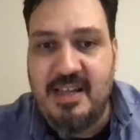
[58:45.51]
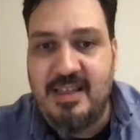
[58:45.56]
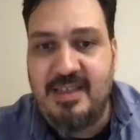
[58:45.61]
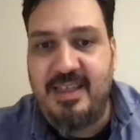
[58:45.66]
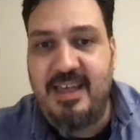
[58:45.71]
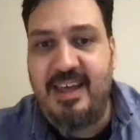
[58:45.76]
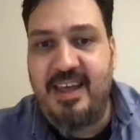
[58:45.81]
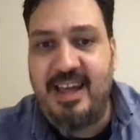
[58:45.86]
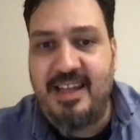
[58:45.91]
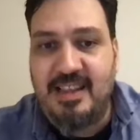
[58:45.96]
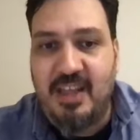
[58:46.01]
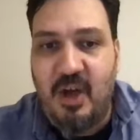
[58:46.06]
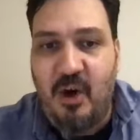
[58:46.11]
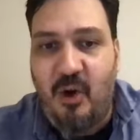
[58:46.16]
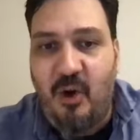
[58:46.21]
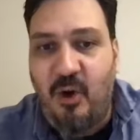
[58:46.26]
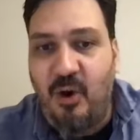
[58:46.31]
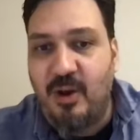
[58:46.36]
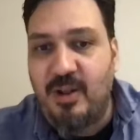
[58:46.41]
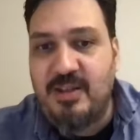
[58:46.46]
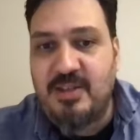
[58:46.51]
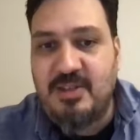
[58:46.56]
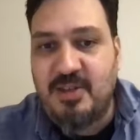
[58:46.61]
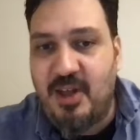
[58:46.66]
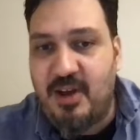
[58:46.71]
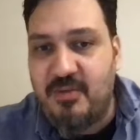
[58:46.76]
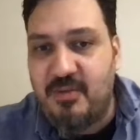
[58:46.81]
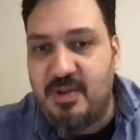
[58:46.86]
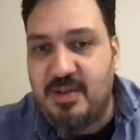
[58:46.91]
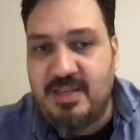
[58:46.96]
they had old
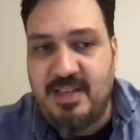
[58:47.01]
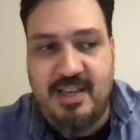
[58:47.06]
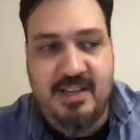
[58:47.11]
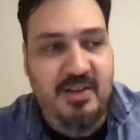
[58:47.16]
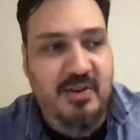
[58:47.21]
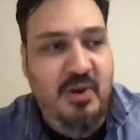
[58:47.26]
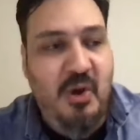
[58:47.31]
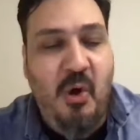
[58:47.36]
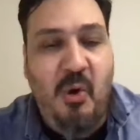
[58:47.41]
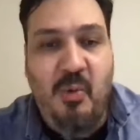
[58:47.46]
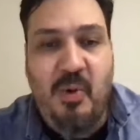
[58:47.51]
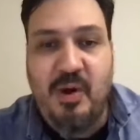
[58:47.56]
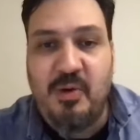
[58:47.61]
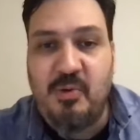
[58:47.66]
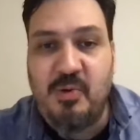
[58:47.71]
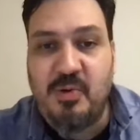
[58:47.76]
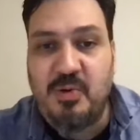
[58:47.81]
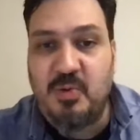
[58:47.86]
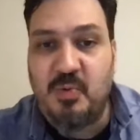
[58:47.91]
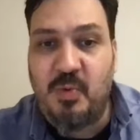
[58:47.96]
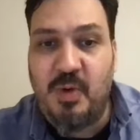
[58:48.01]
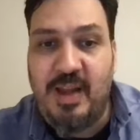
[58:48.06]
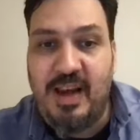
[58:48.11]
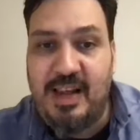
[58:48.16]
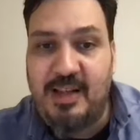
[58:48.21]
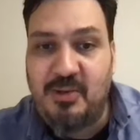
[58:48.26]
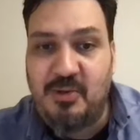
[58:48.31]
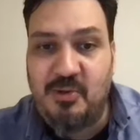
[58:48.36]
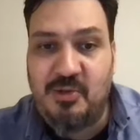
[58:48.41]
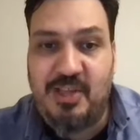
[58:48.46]
servers that no one was
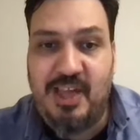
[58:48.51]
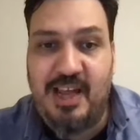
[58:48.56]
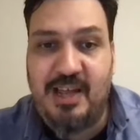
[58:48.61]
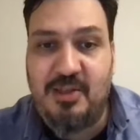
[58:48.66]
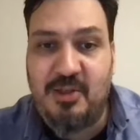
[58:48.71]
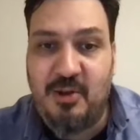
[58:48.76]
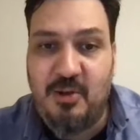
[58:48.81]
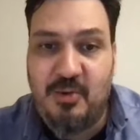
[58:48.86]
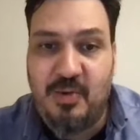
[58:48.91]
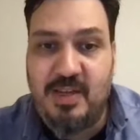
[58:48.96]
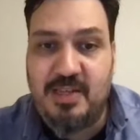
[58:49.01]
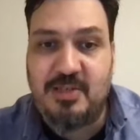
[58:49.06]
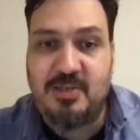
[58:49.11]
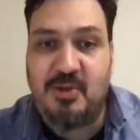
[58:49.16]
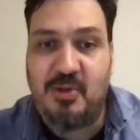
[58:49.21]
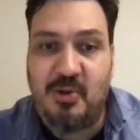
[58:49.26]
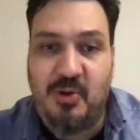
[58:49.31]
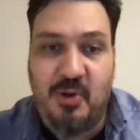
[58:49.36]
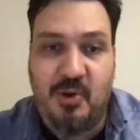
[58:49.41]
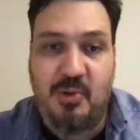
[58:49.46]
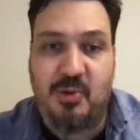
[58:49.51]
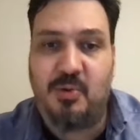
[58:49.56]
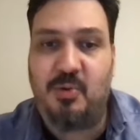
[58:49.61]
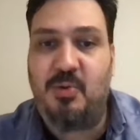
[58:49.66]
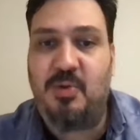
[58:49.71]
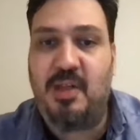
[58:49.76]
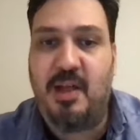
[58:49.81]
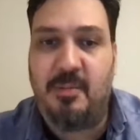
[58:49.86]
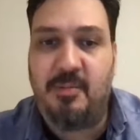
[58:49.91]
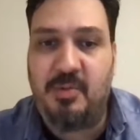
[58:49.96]
willing to take the risk to go through
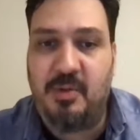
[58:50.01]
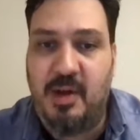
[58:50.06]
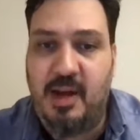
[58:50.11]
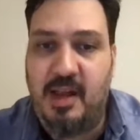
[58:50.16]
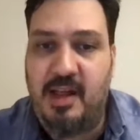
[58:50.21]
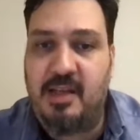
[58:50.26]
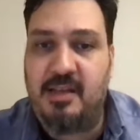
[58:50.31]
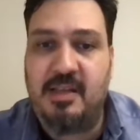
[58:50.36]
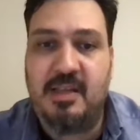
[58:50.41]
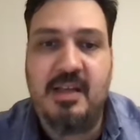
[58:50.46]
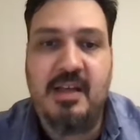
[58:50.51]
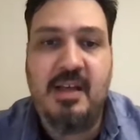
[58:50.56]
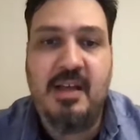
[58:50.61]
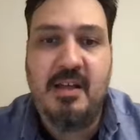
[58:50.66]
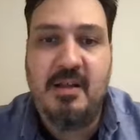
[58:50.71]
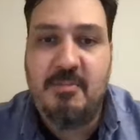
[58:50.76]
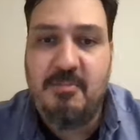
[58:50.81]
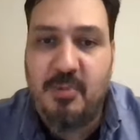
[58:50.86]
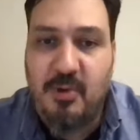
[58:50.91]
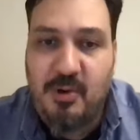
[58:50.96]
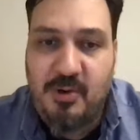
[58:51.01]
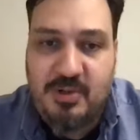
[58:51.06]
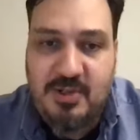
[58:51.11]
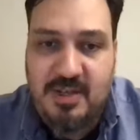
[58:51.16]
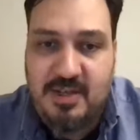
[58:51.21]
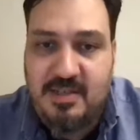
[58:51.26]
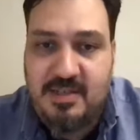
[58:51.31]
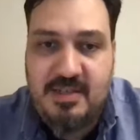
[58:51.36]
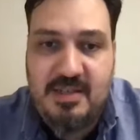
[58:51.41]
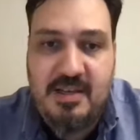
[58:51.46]
the upgrade
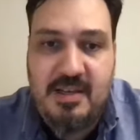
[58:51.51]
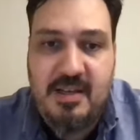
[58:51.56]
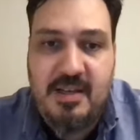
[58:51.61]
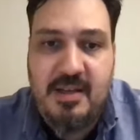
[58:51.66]
process.